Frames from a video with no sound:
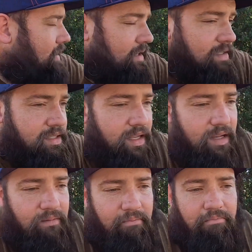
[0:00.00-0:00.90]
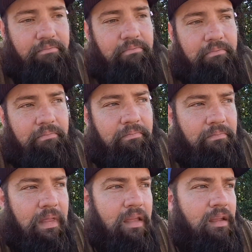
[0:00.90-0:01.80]
like I said,
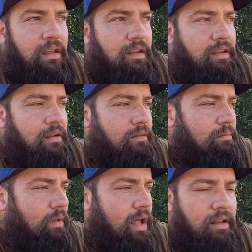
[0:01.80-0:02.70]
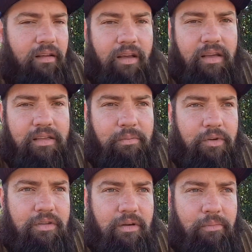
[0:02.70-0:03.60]
you know, a lot of the
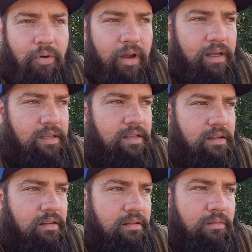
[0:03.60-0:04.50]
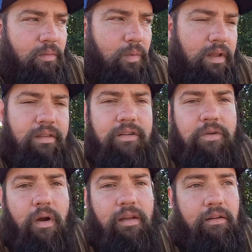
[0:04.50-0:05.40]
customers are impressed with the
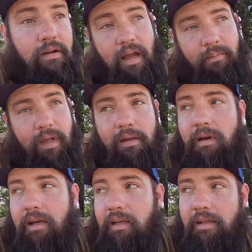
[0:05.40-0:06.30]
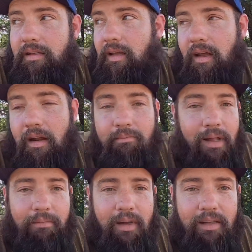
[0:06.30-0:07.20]
trailer, not me, I guess. Yeah,
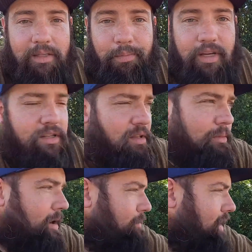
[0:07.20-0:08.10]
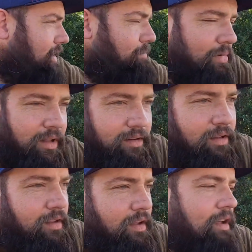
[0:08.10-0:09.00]
nothing special about me, but
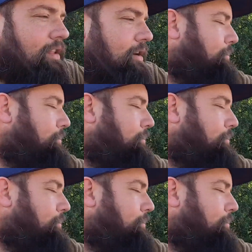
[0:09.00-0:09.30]
they're